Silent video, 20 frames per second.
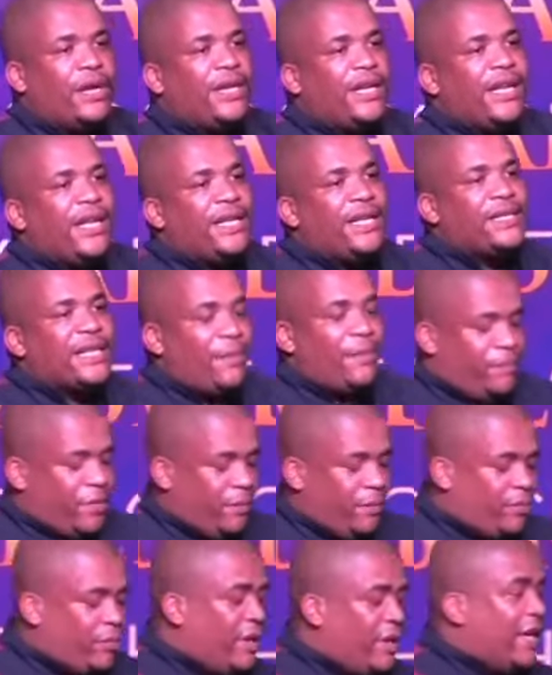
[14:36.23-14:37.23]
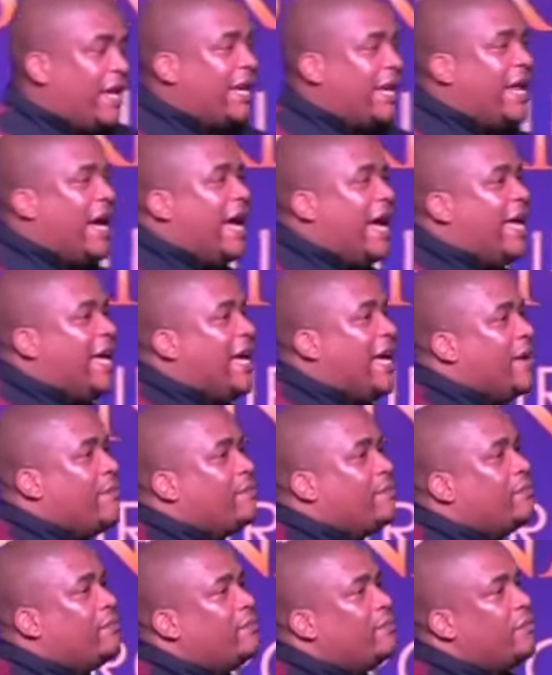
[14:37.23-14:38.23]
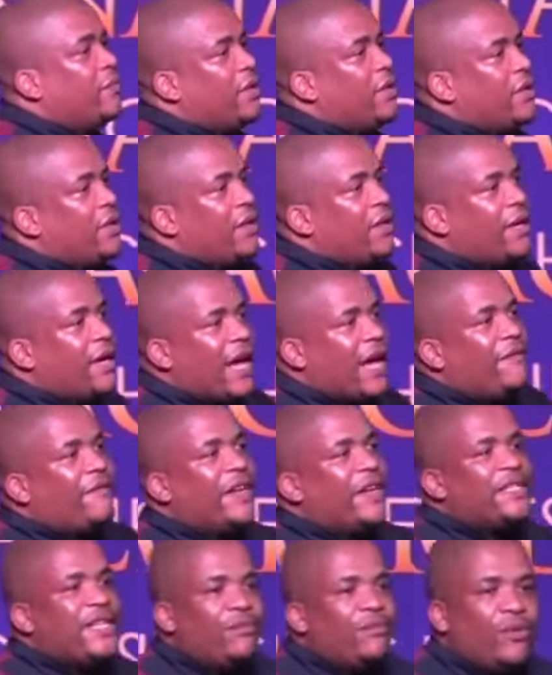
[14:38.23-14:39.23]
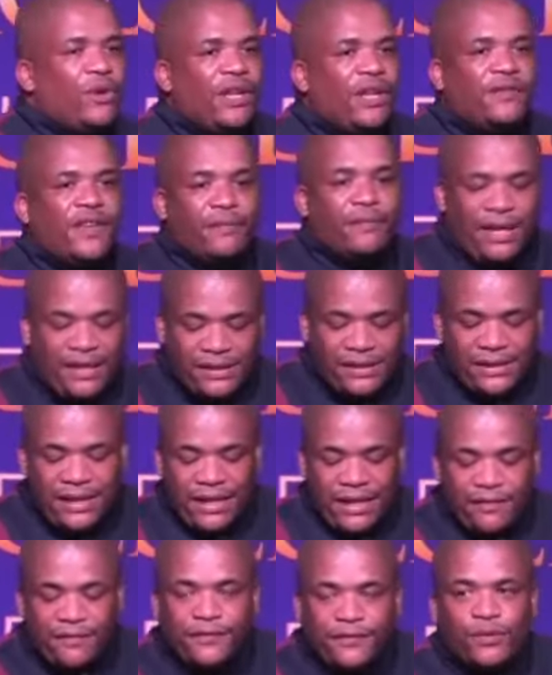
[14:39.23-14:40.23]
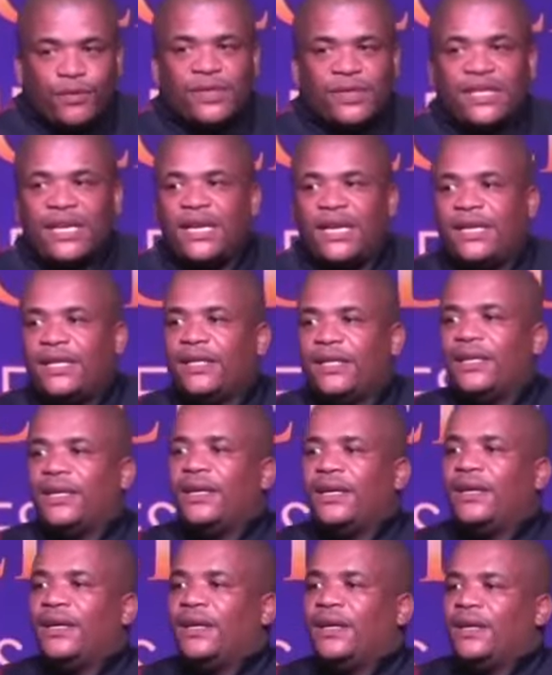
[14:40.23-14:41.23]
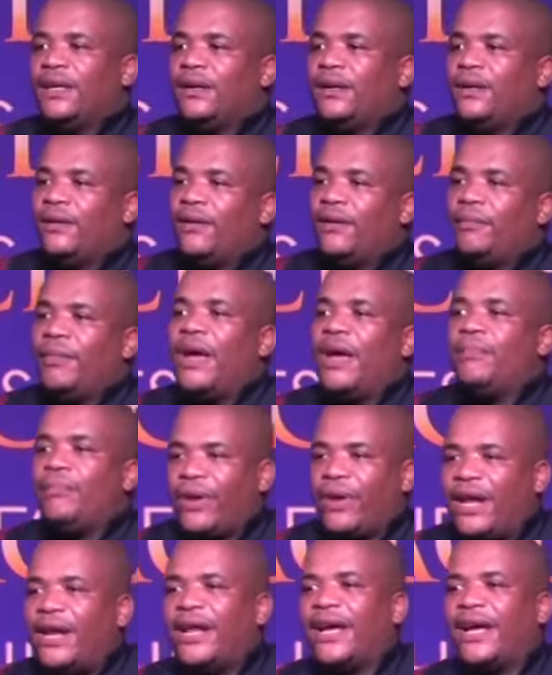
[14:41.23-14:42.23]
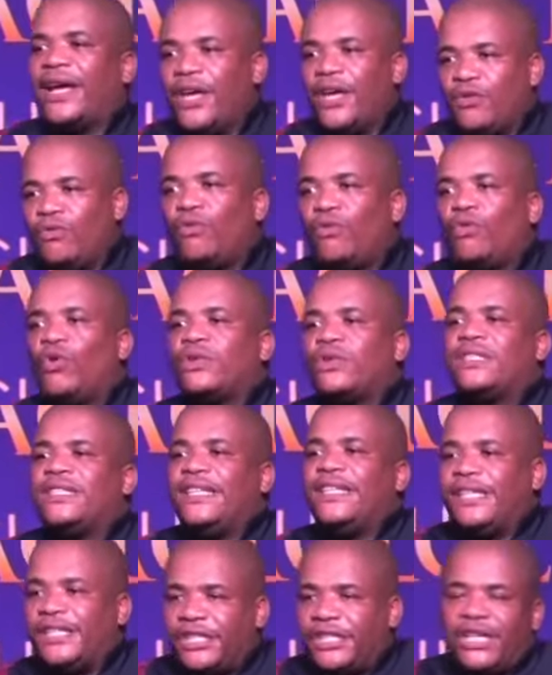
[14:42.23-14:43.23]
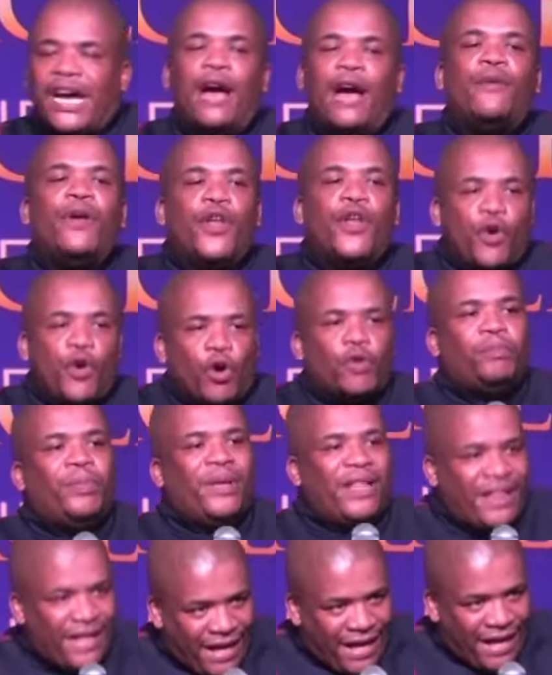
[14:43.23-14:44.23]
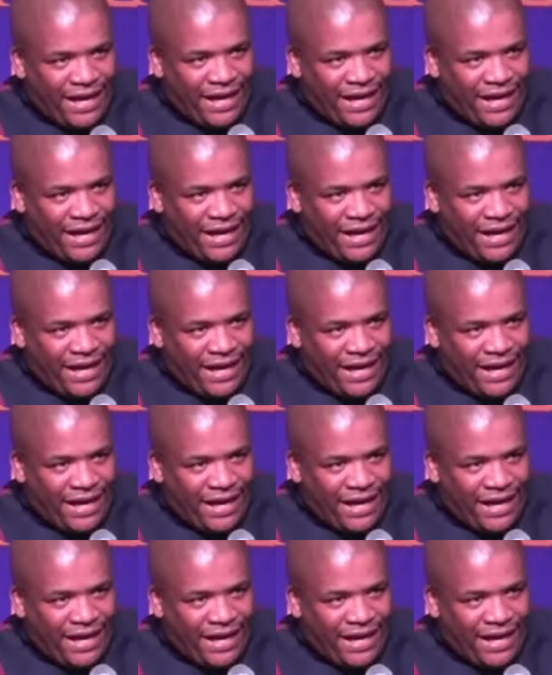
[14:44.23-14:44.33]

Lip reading: These are people that I am comfortable leaving myself to say, my brother, can you go teach? I will not be there.